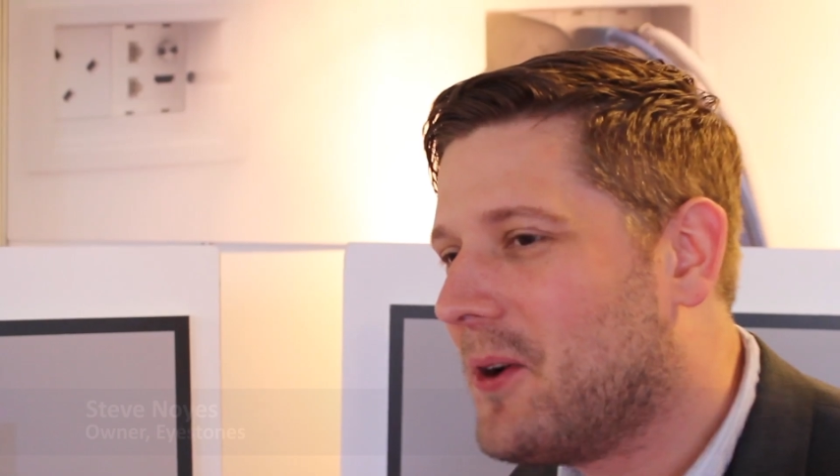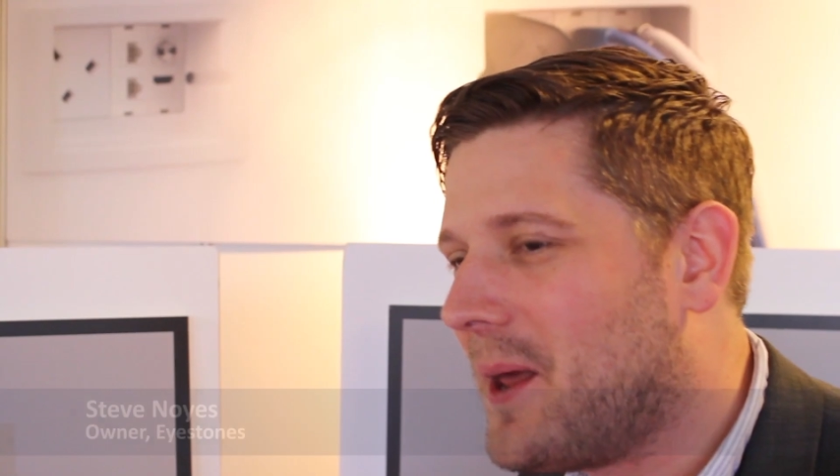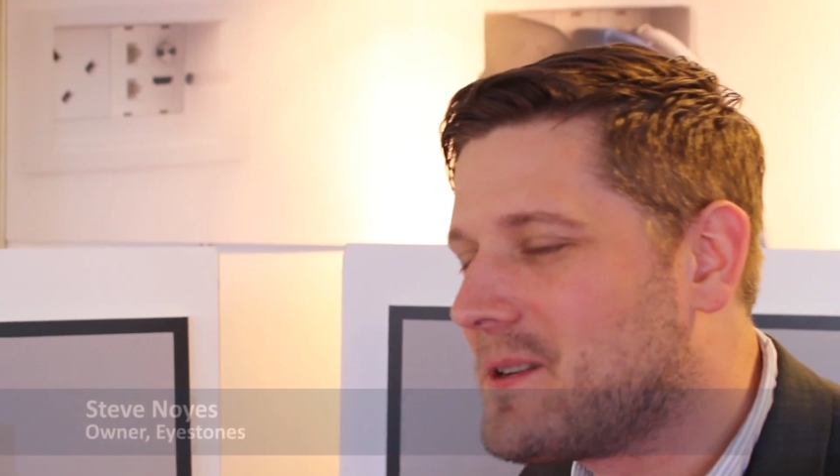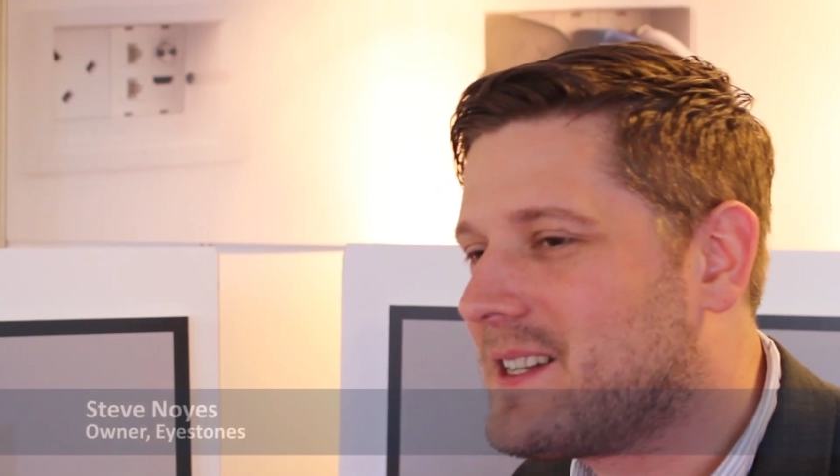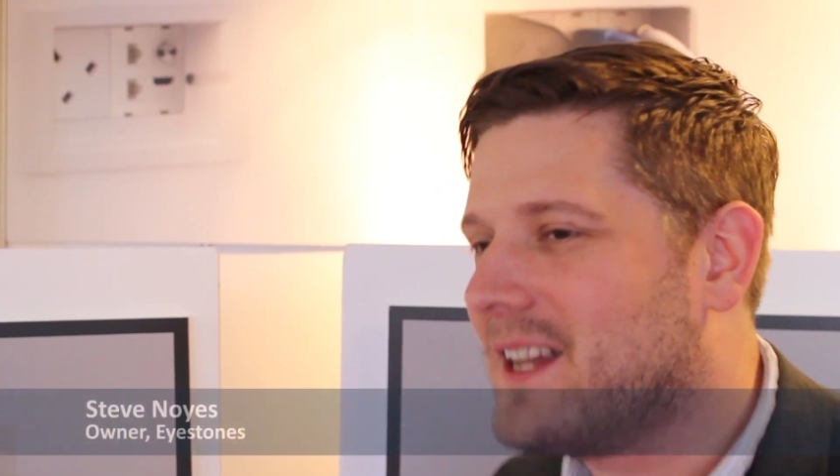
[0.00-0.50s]
My
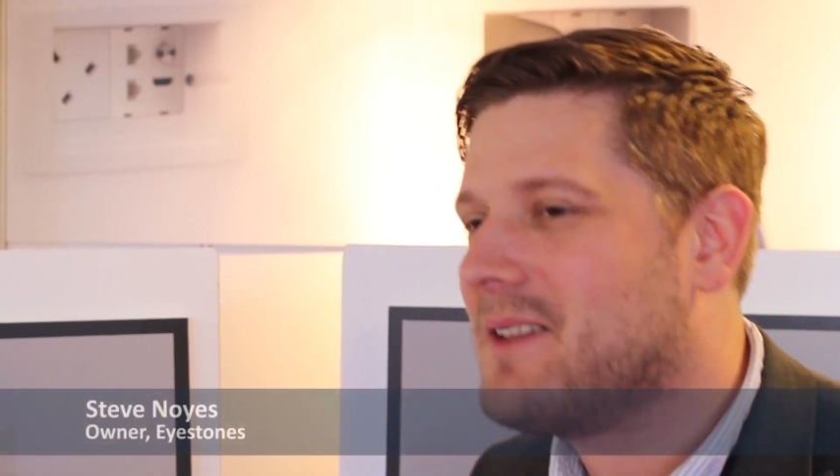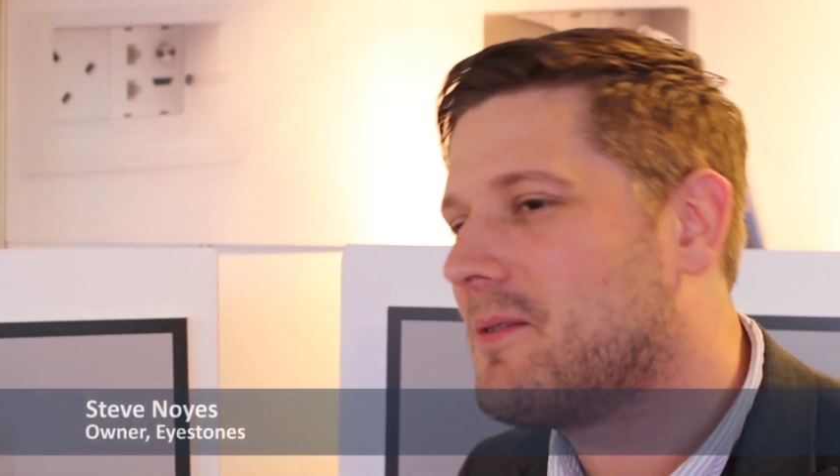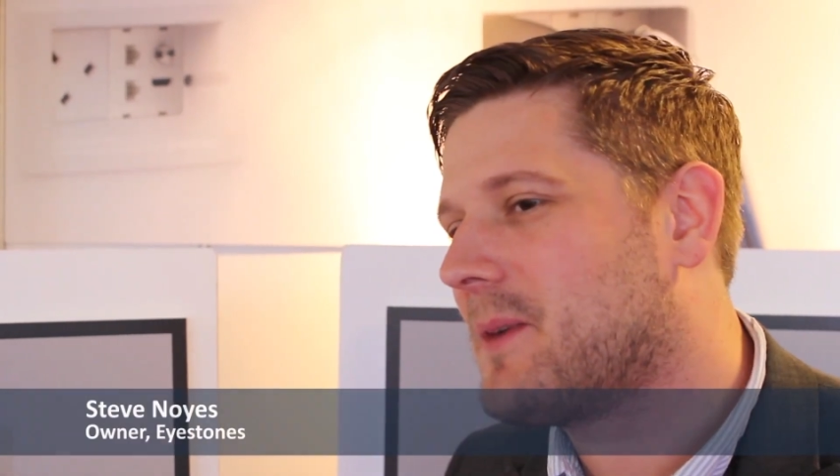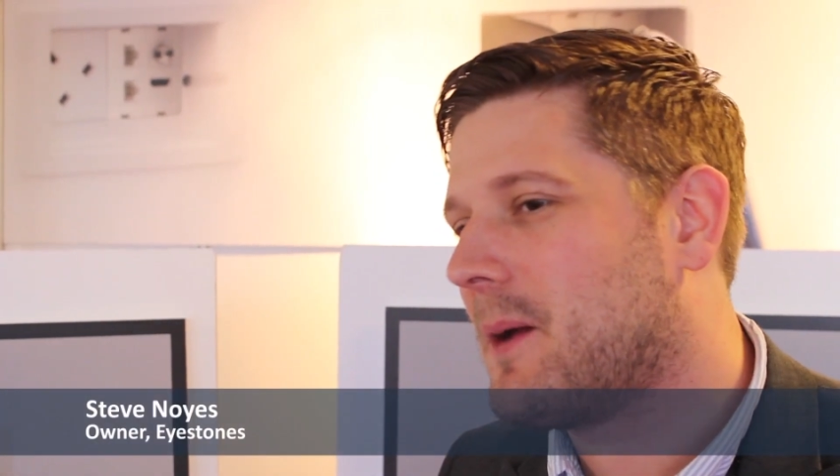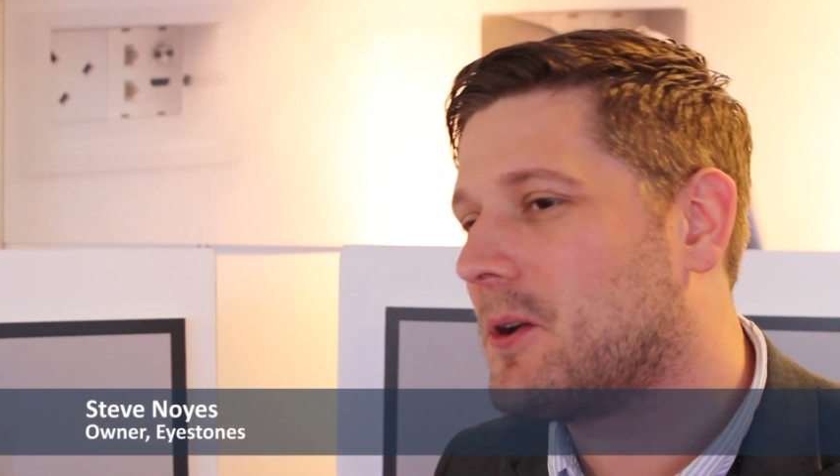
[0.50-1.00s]
name's Steve
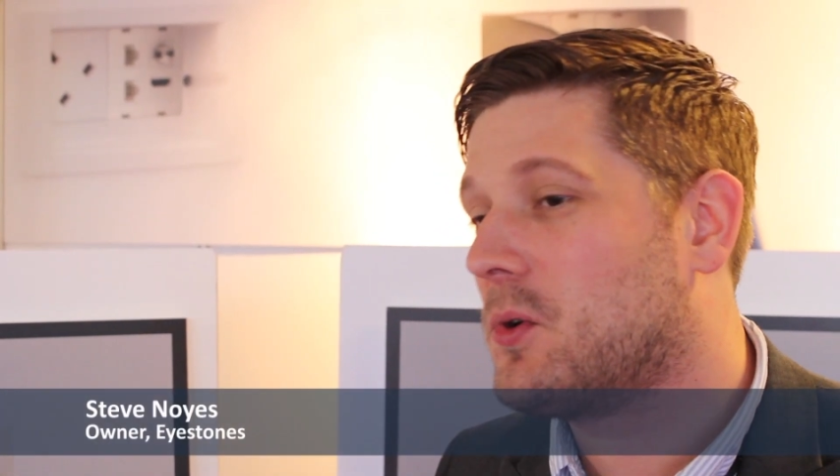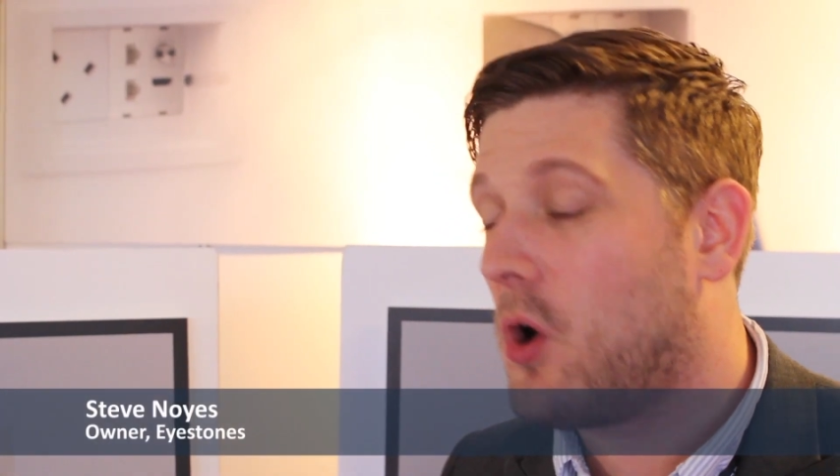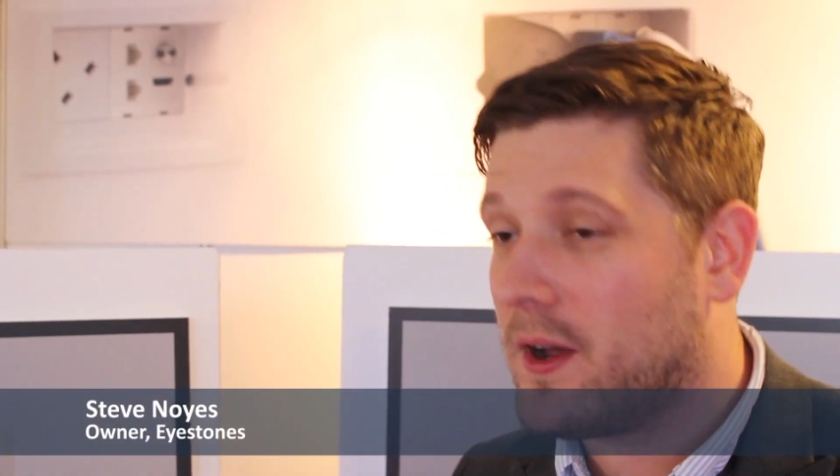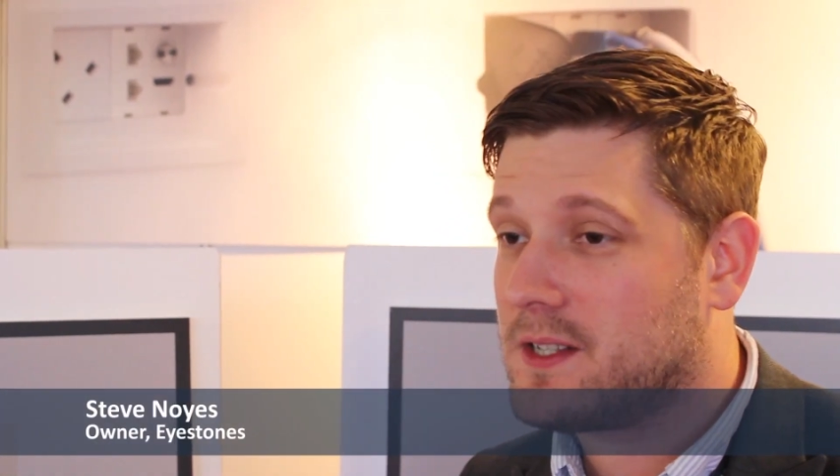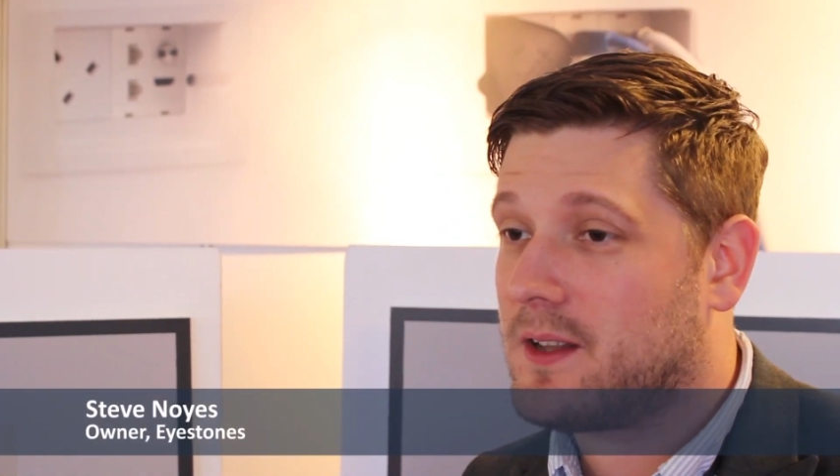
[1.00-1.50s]
from a company
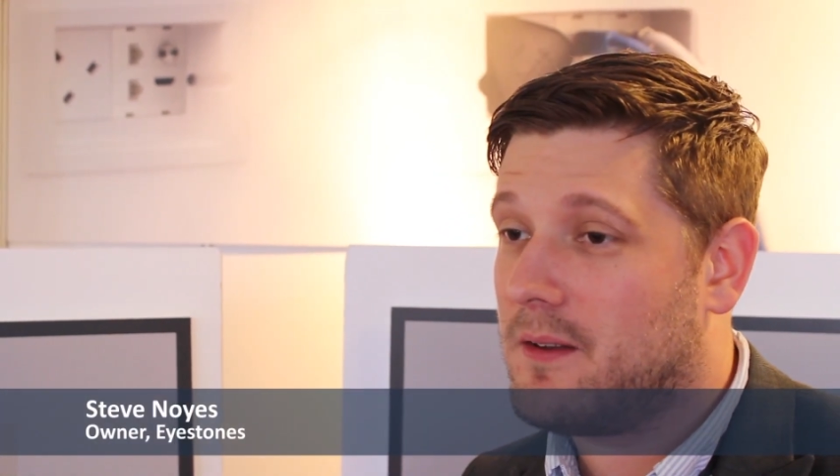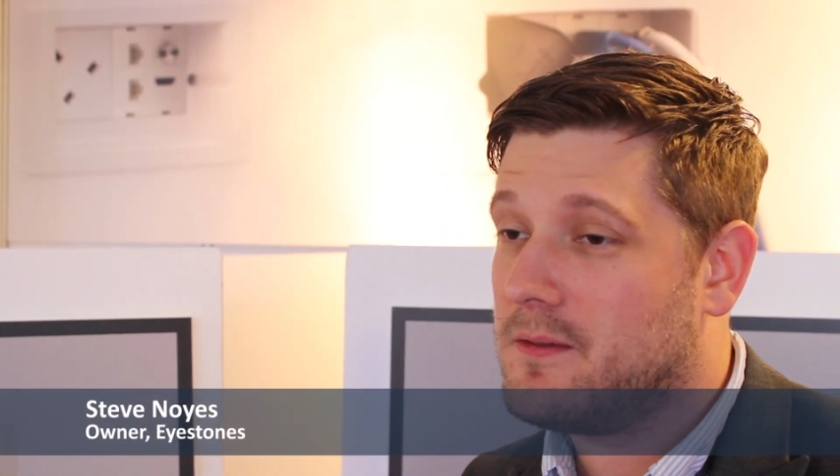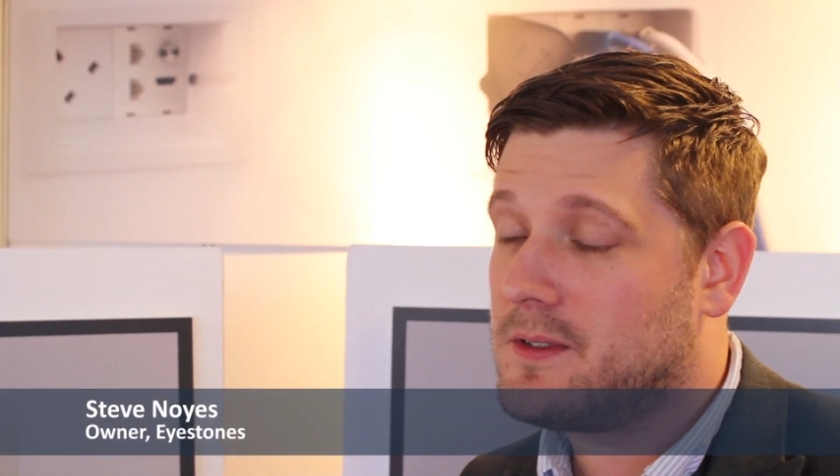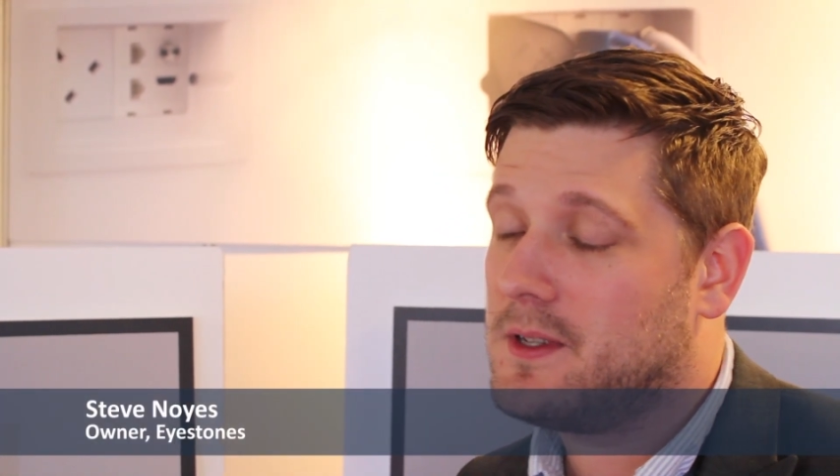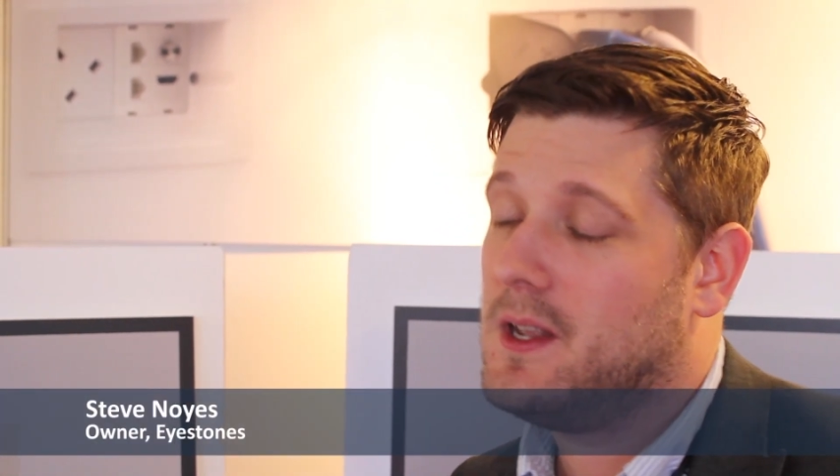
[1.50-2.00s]
called
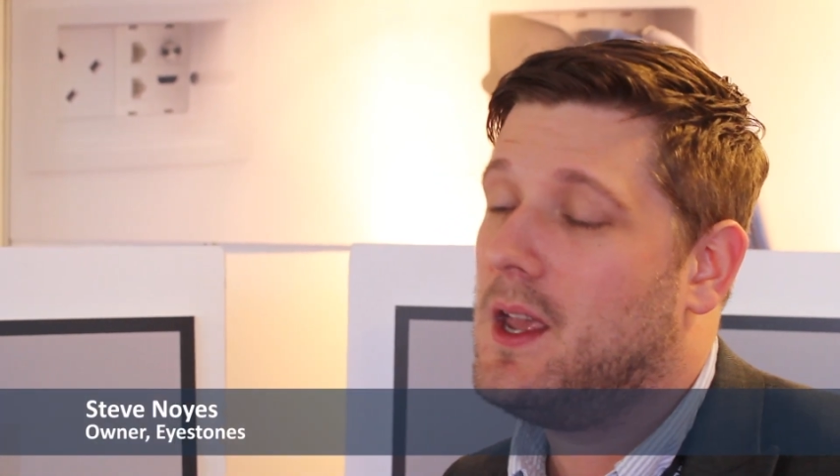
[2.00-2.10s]
Eyestones,